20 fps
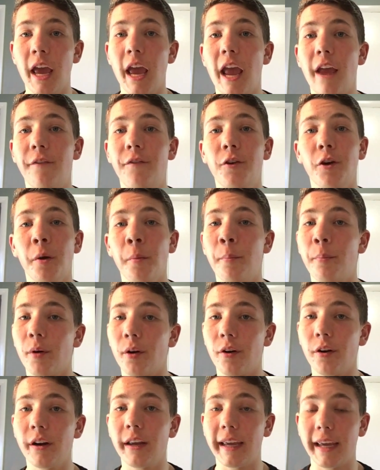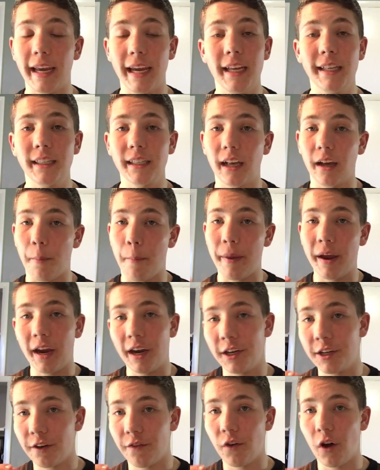If your bird eats a
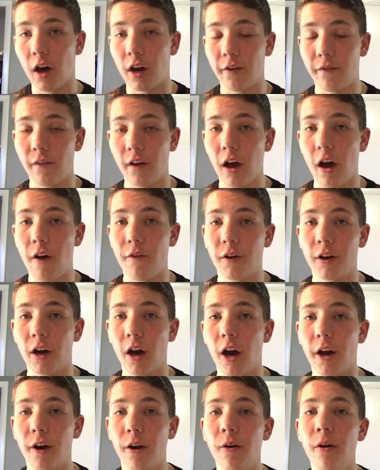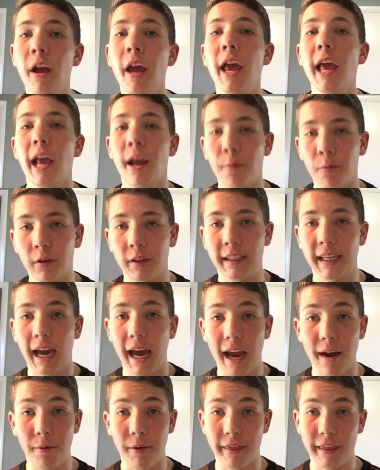pinch of avocado, it will
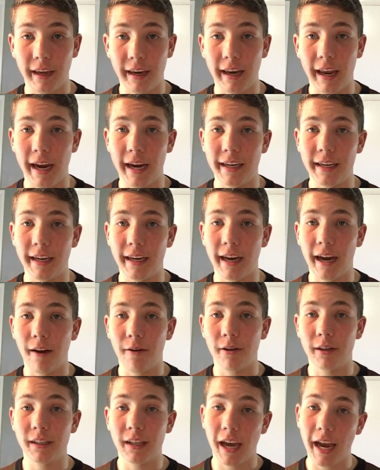die within 18 hours.